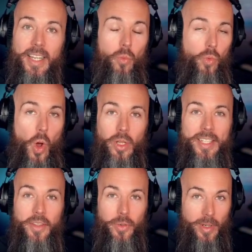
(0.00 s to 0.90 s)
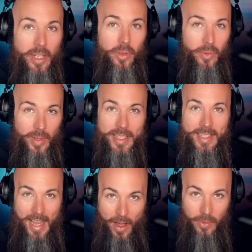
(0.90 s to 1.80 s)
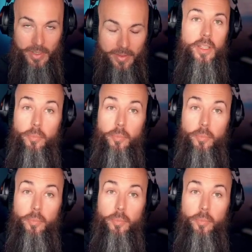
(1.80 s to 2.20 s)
Roland 303 sound.